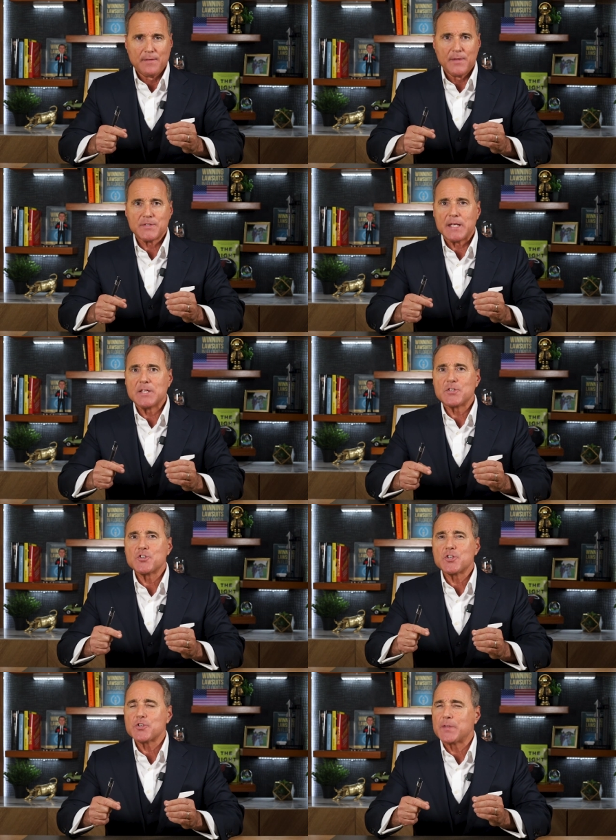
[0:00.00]
This isn't
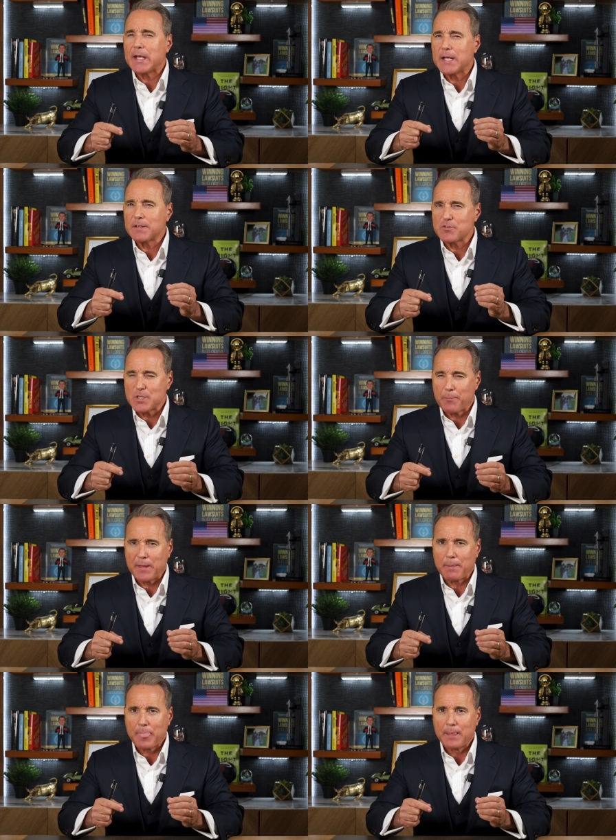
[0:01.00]
just the end of
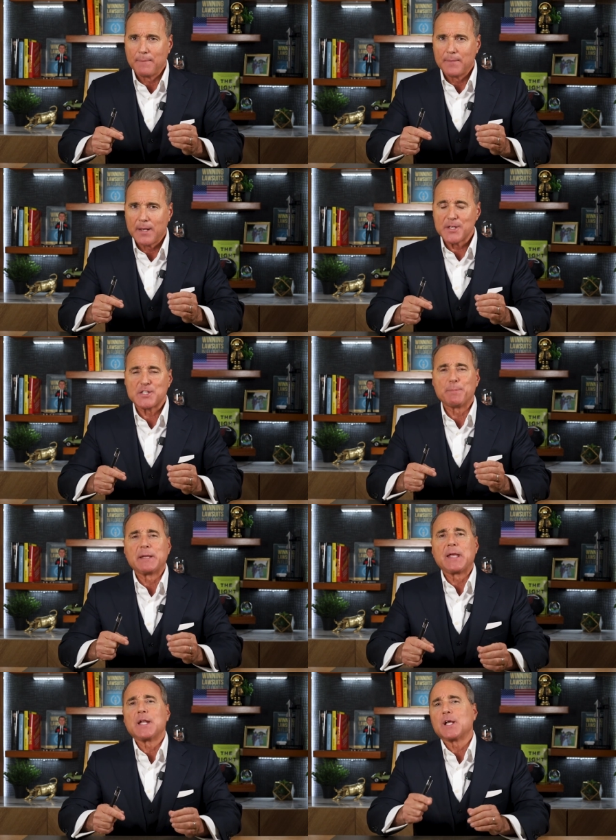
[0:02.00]
something, it's the
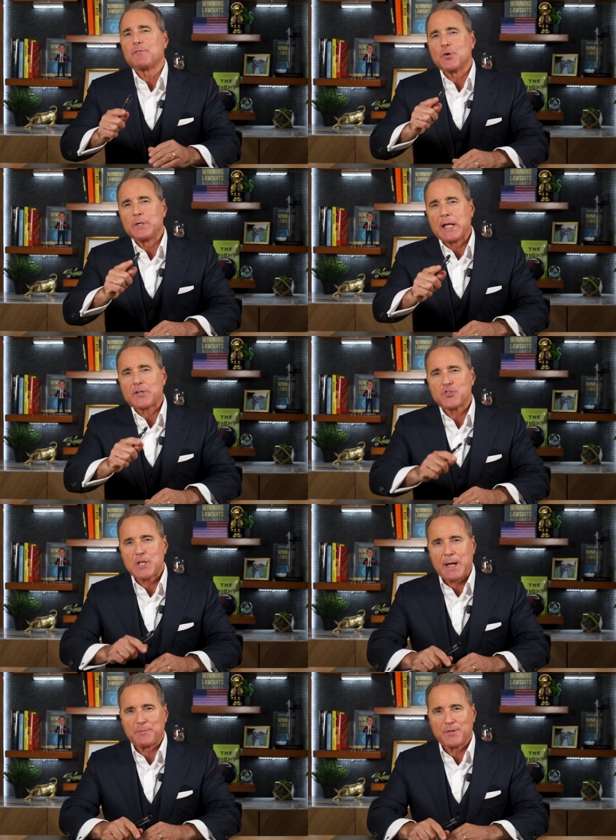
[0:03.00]
beginning of your next
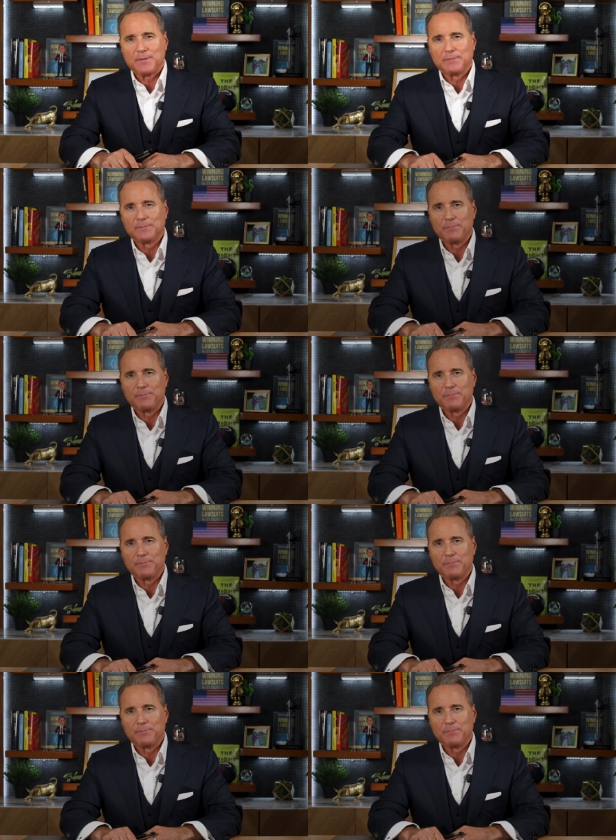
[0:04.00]
chapter.